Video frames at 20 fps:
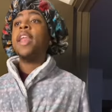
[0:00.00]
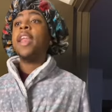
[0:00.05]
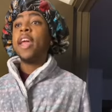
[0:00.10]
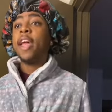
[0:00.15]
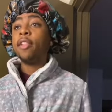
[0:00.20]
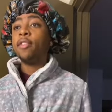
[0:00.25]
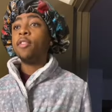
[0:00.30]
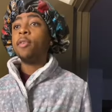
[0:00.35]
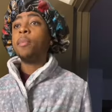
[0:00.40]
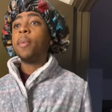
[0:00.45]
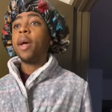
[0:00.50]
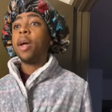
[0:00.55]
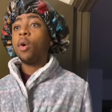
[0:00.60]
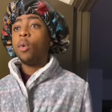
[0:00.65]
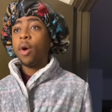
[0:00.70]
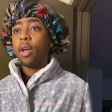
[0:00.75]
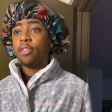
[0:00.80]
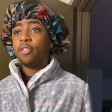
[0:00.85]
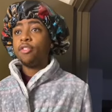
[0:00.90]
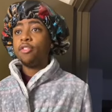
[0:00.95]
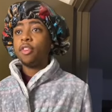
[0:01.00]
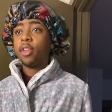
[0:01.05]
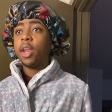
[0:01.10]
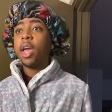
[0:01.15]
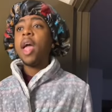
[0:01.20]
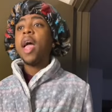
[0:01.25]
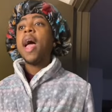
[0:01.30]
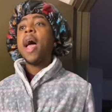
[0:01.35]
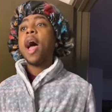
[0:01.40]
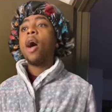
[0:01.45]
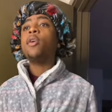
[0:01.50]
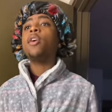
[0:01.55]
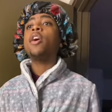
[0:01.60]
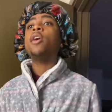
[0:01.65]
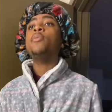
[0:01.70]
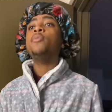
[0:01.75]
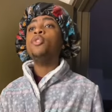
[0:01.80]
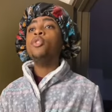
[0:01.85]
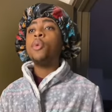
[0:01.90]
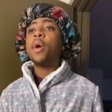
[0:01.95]
and answer my question. How
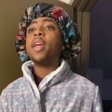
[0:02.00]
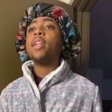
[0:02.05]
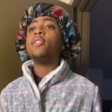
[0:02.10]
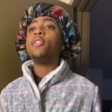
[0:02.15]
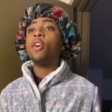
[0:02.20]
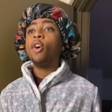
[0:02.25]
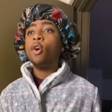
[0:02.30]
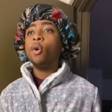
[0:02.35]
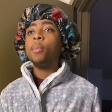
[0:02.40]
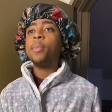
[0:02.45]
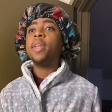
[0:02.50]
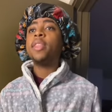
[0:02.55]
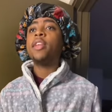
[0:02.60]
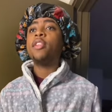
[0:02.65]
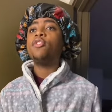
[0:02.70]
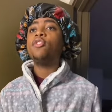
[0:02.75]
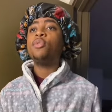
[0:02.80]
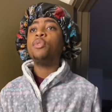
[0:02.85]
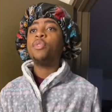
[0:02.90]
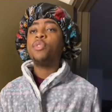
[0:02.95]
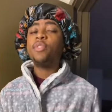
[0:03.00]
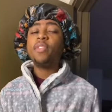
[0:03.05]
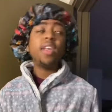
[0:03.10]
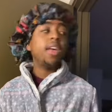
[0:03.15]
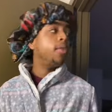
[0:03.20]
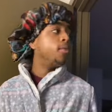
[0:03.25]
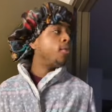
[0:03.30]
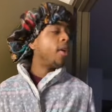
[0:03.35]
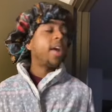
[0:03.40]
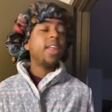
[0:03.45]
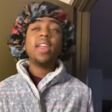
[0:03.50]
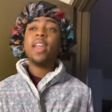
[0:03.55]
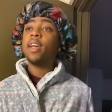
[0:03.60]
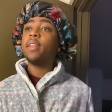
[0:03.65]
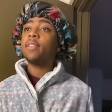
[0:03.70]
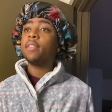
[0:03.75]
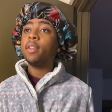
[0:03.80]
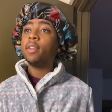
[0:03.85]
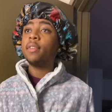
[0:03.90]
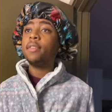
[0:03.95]
come you ain't told me that you sit right
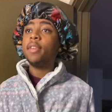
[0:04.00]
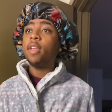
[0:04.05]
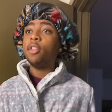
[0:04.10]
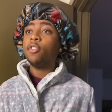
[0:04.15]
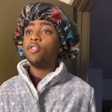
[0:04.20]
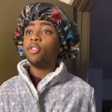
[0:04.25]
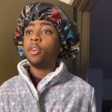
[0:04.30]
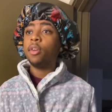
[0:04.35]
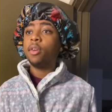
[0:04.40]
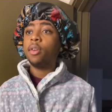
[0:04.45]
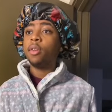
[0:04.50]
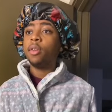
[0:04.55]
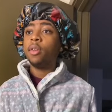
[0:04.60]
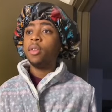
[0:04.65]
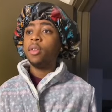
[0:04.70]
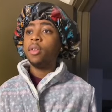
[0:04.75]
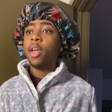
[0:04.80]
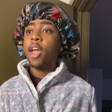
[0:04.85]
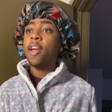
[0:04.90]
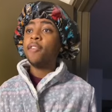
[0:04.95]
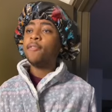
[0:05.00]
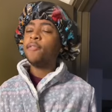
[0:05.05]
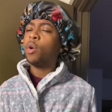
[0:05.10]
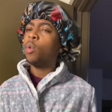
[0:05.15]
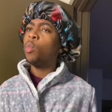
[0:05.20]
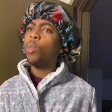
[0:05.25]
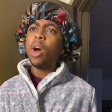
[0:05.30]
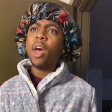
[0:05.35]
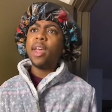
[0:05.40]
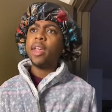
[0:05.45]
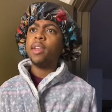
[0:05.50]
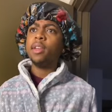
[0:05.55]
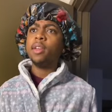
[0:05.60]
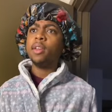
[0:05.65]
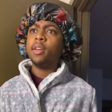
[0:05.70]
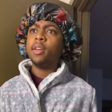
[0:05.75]
next to the teacher? And for what?